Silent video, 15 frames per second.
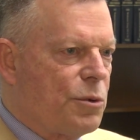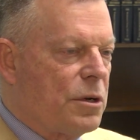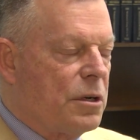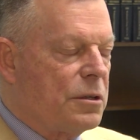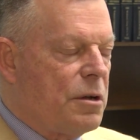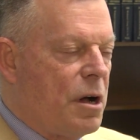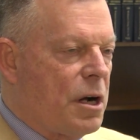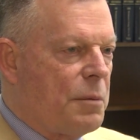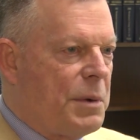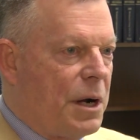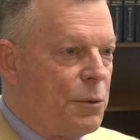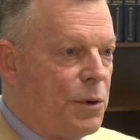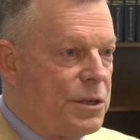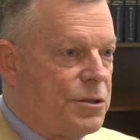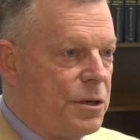we're going to talk
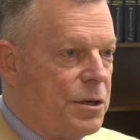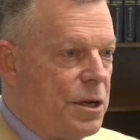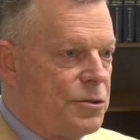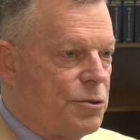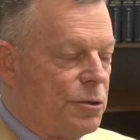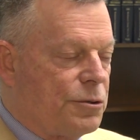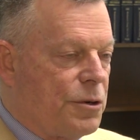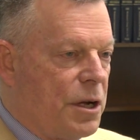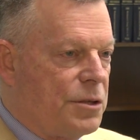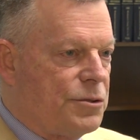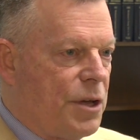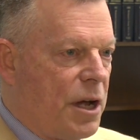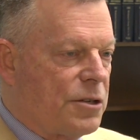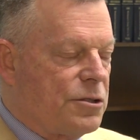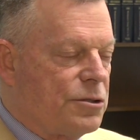about residential
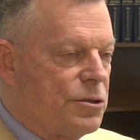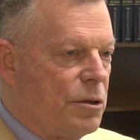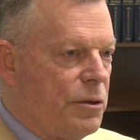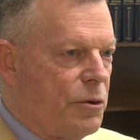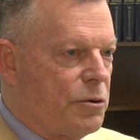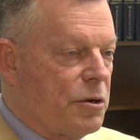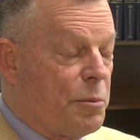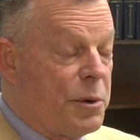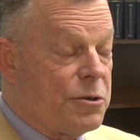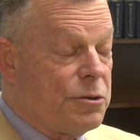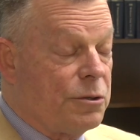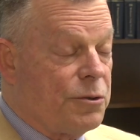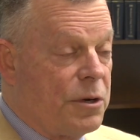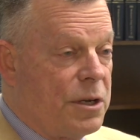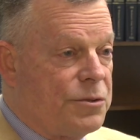transactions, although
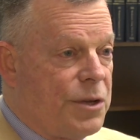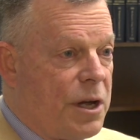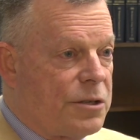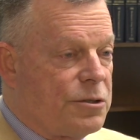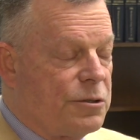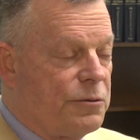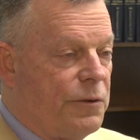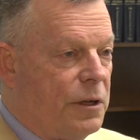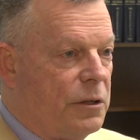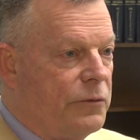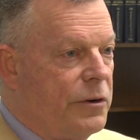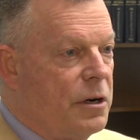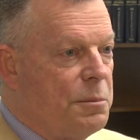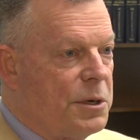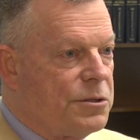commercial transactions follow
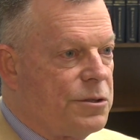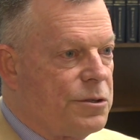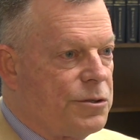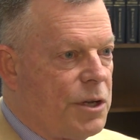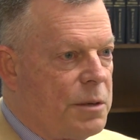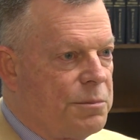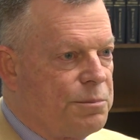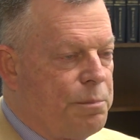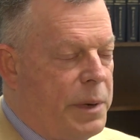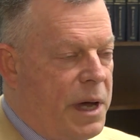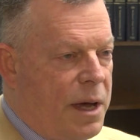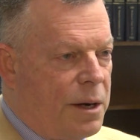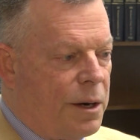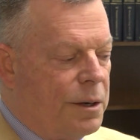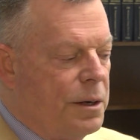very much the same
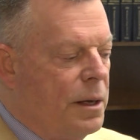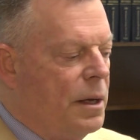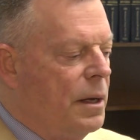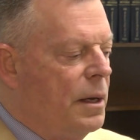pattern.